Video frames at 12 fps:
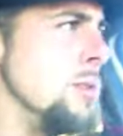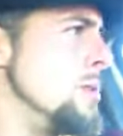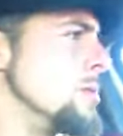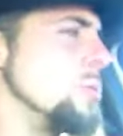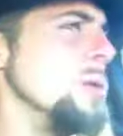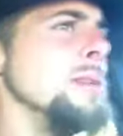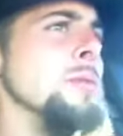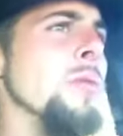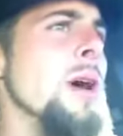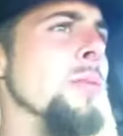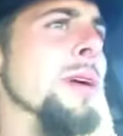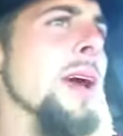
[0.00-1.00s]
There's a reason
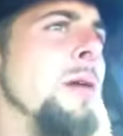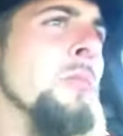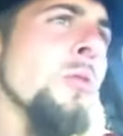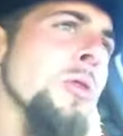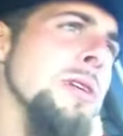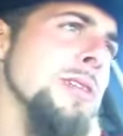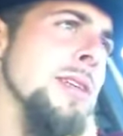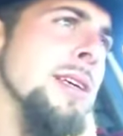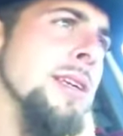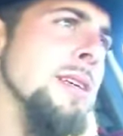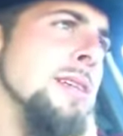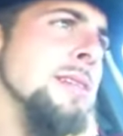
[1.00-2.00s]
why we got more
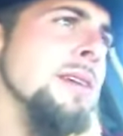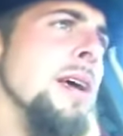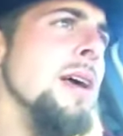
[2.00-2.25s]
disease